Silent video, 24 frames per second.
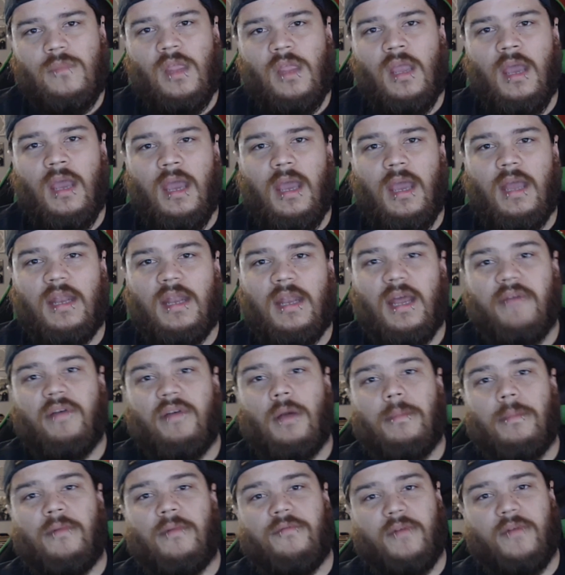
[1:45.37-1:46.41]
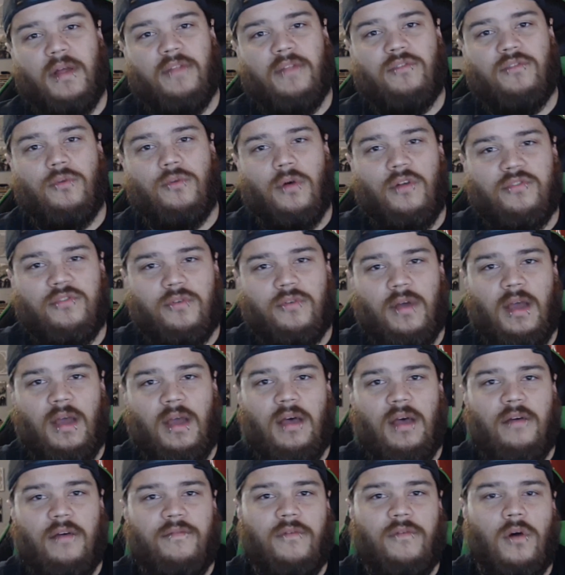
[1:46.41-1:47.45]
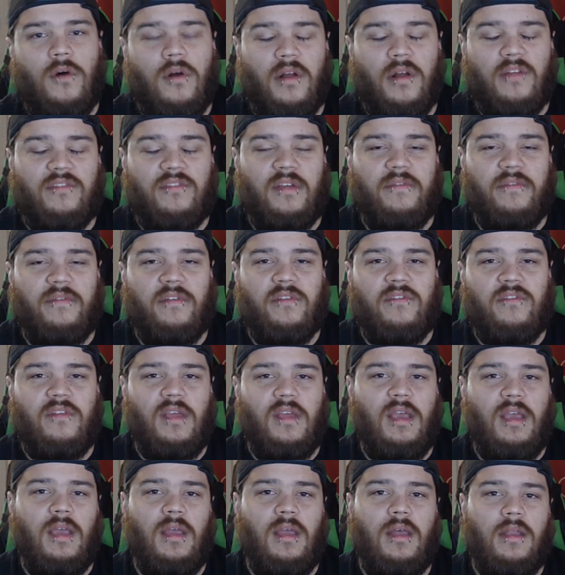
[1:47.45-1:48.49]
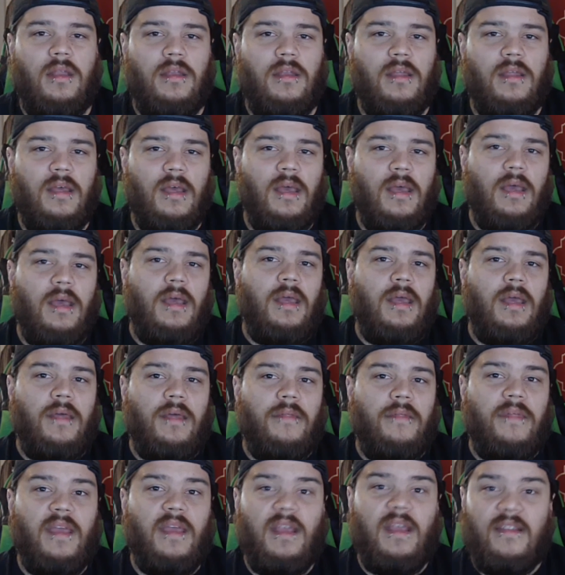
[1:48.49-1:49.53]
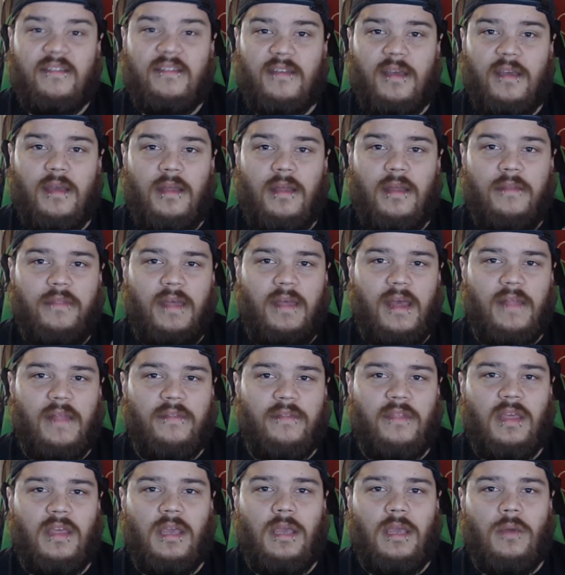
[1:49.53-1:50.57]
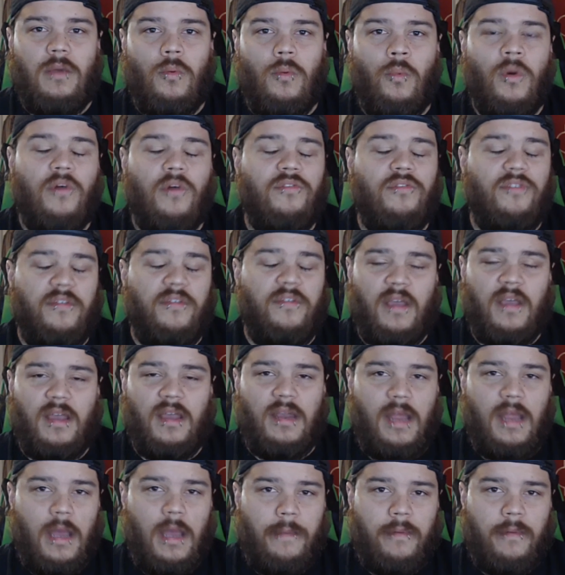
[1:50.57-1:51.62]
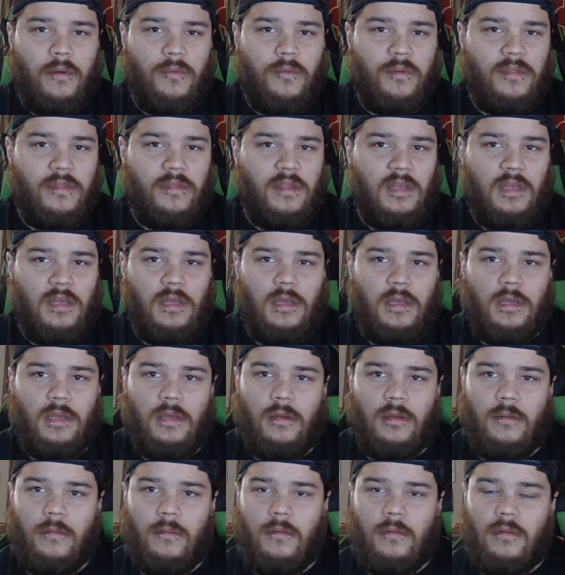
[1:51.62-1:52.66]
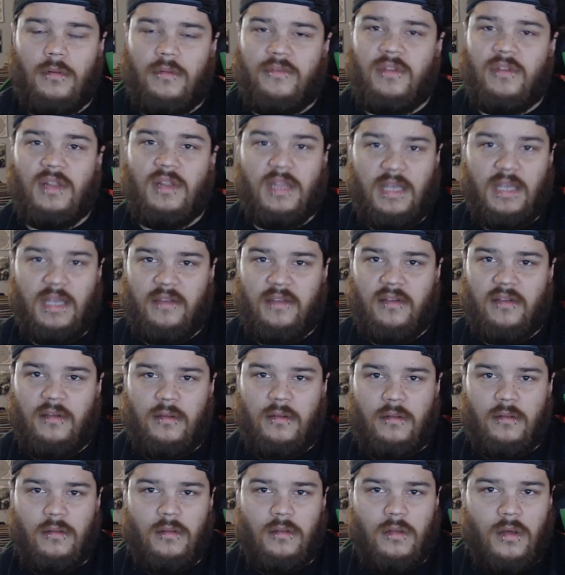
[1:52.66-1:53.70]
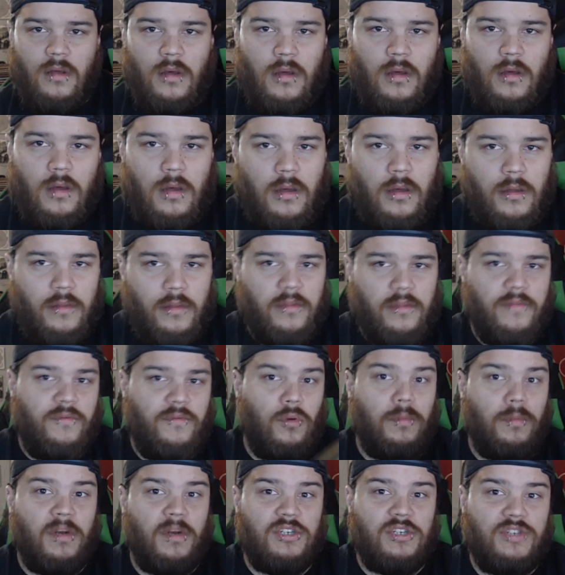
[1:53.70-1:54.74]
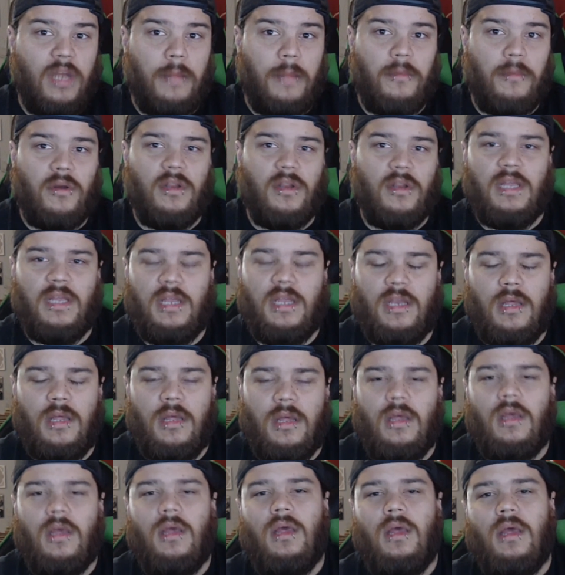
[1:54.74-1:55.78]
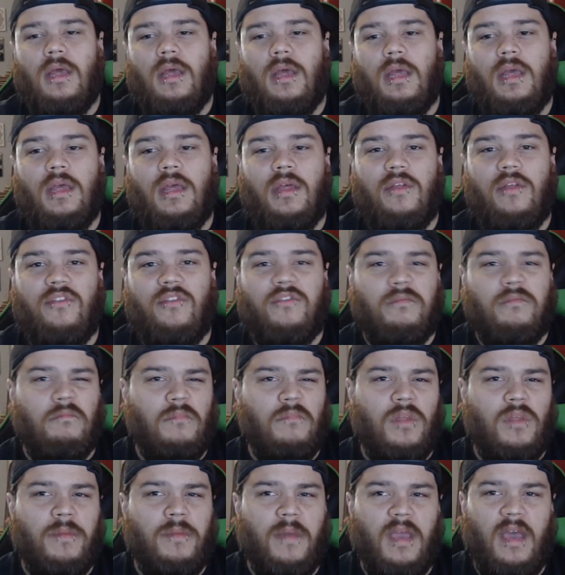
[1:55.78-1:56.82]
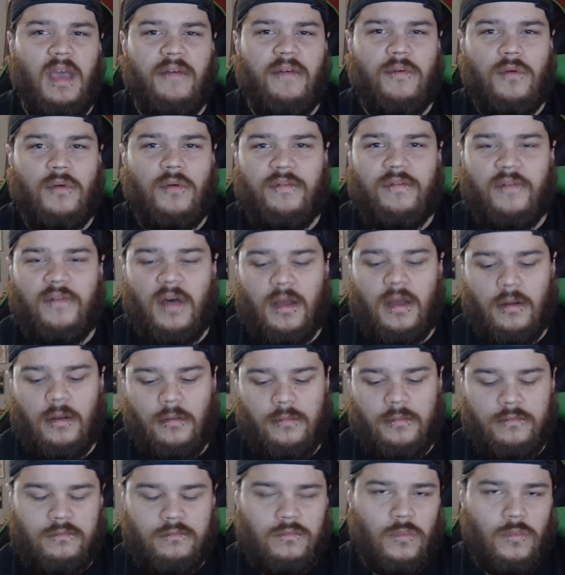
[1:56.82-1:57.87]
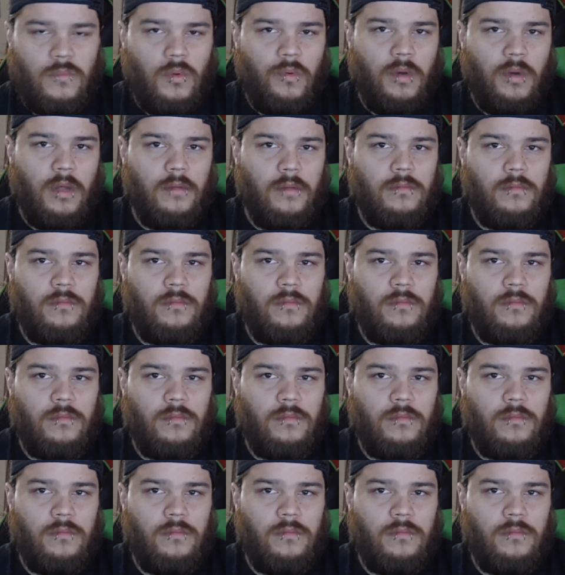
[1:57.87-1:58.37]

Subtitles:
and I have a couple of friends who also have RX-7s, and they said that the worst thing that can happen with the delete, the fuel pressure dampener delete, is you may have a rough idle. Well,